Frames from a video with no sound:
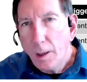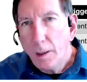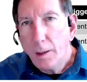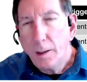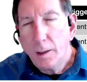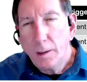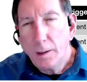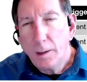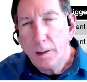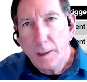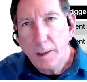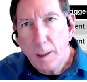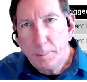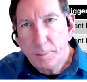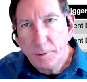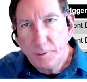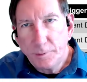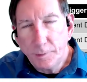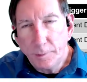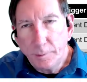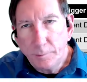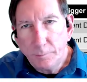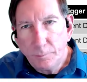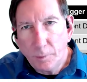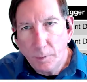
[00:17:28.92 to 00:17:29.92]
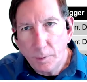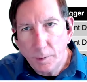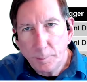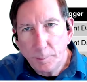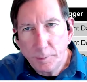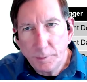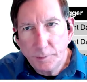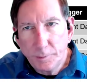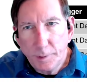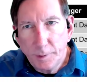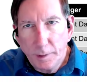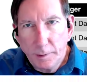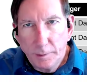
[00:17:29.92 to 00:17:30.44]
Now, the opposite,
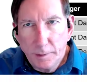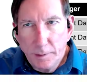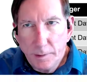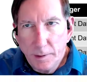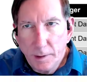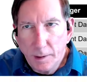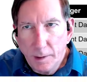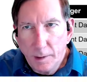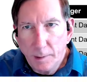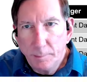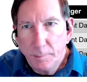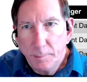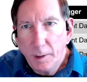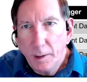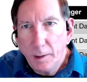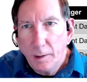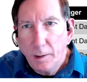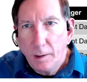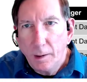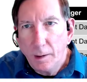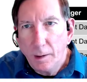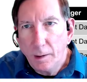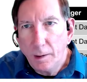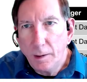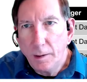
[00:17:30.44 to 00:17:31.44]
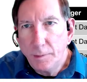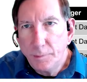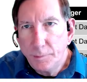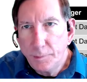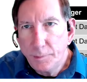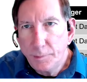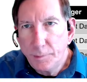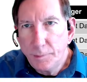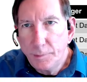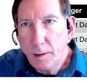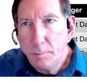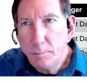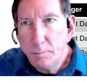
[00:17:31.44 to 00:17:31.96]
40% of the time, is
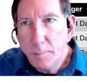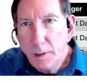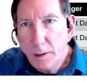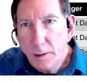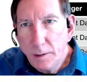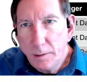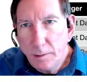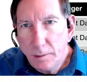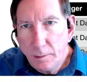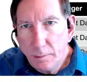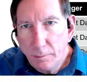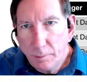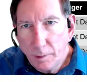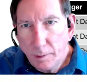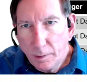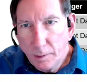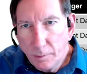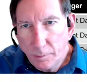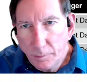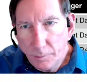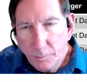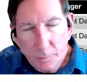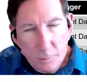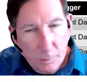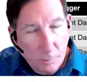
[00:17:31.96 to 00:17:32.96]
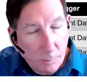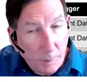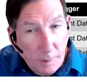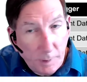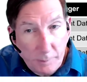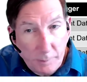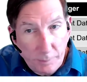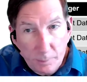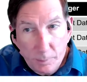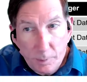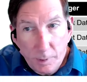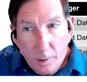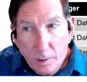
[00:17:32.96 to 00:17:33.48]
admin records, or
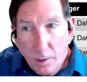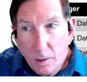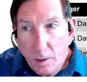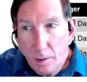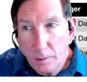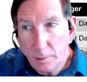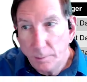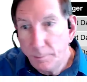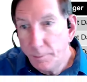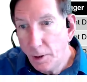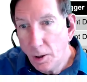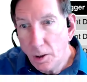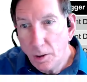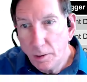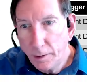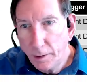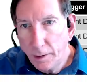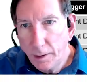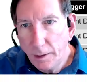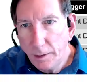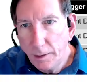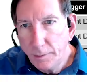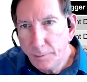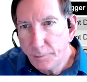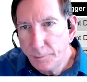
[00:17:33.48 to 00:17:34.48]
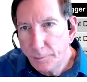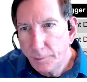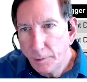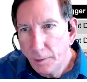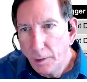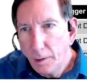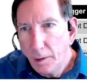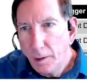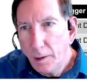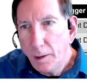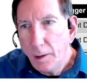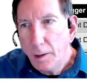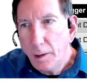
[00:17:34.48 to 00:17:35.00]
whatever you want to call them, non-case.
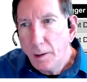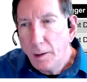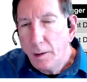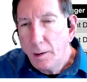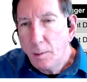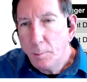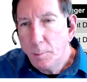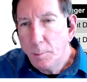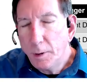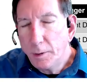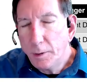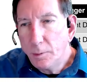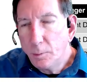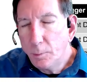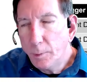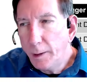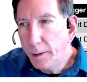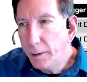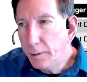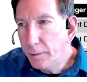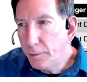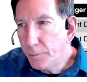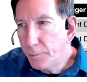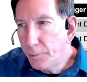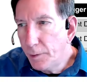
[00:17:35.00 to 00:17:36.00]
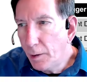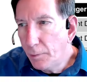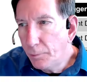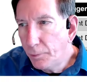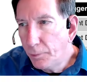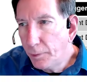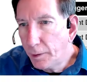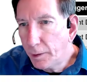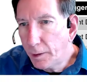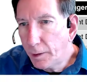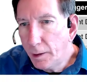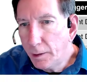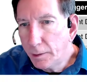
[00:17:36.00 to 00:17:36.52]
But the way the
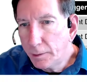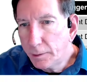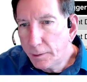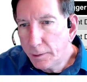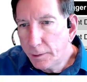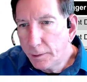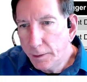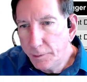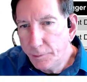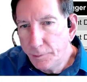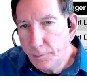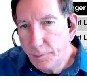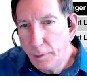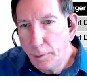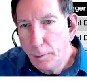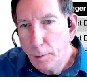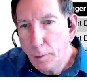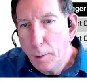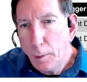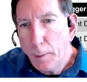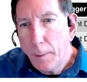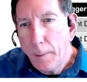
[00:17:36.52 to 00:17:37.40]
software calculates it